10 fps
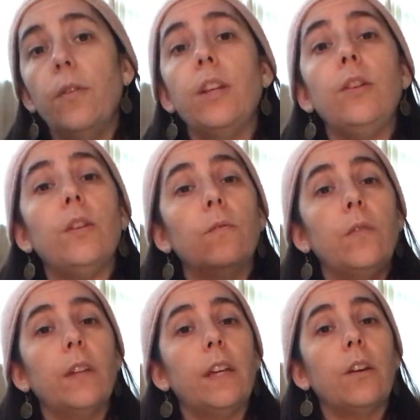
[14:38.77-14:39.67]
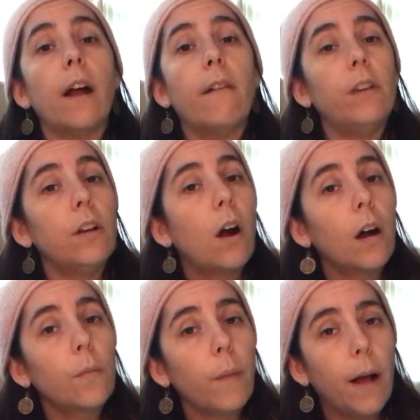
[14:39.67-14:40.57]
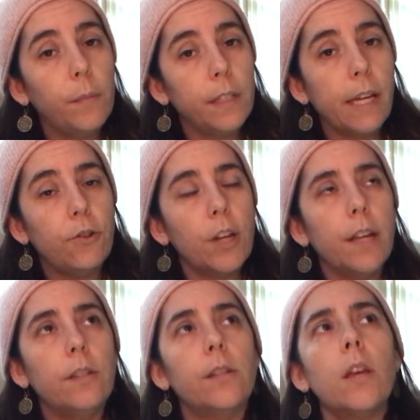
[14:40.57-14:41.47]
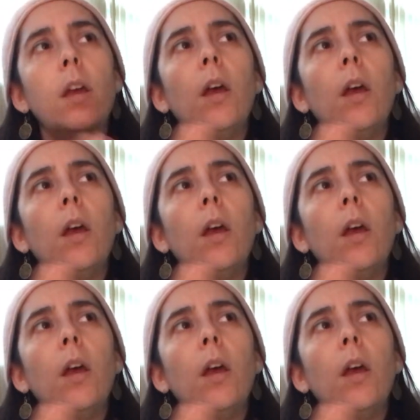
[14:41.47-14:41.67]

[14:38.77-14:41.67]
and you can feel like you're having heart palpitations,